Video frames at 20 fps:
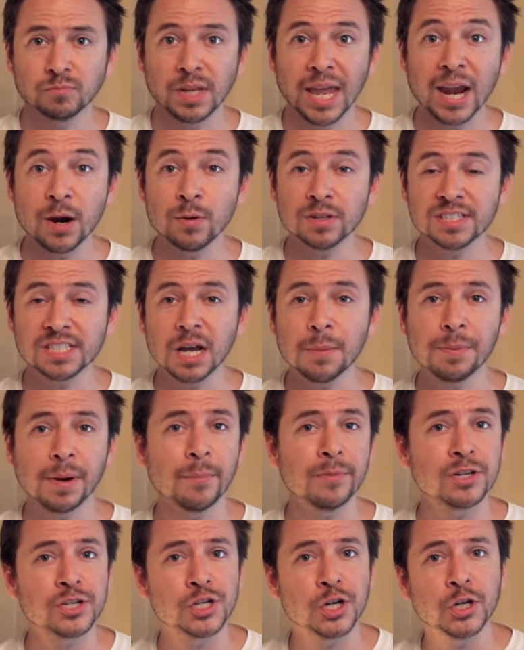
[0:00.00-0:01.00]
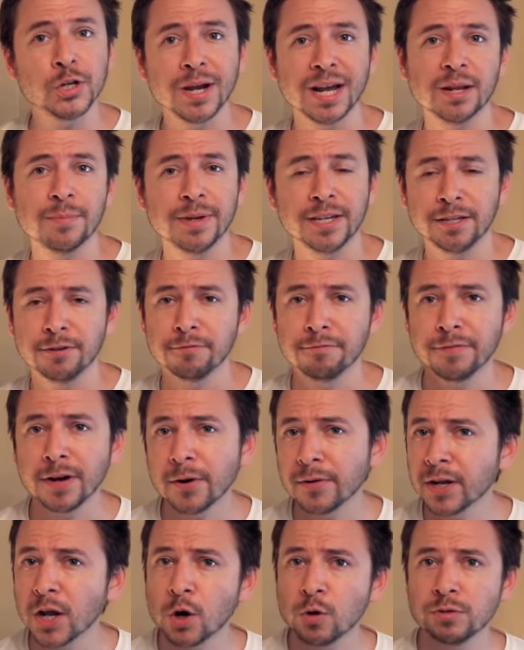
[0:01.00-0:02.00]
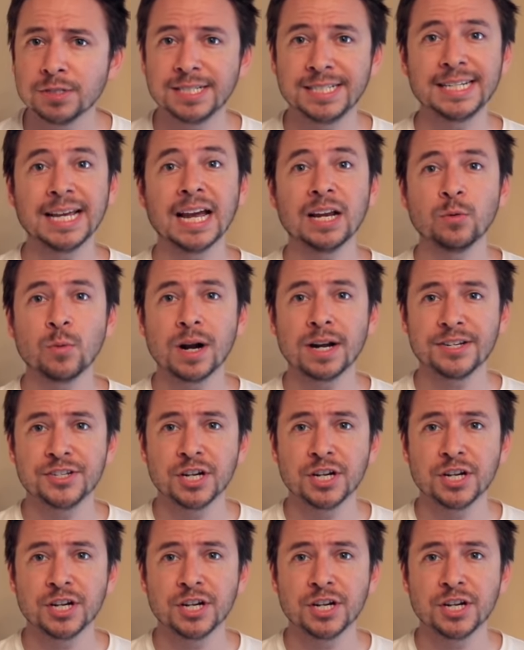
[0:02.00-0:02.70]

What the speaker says: Hey, what's up? I'm gonna show you how to make your very own DIY